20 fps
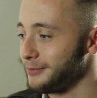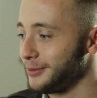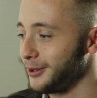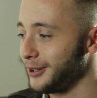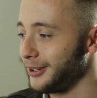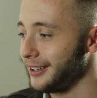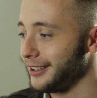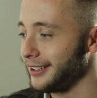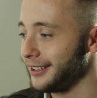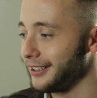
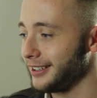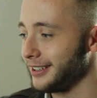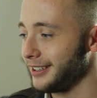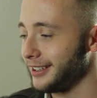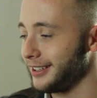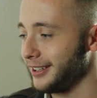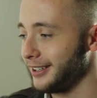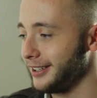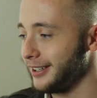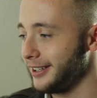But
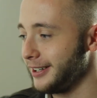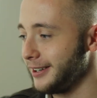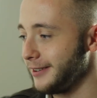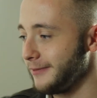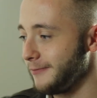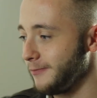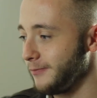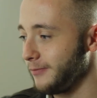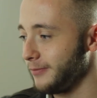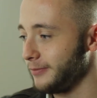
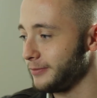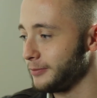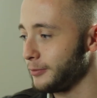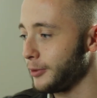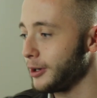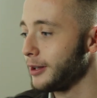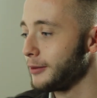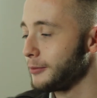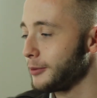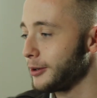
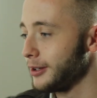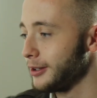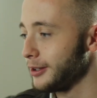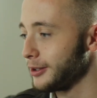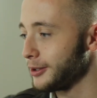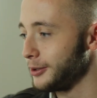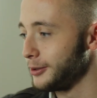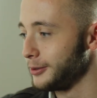one of the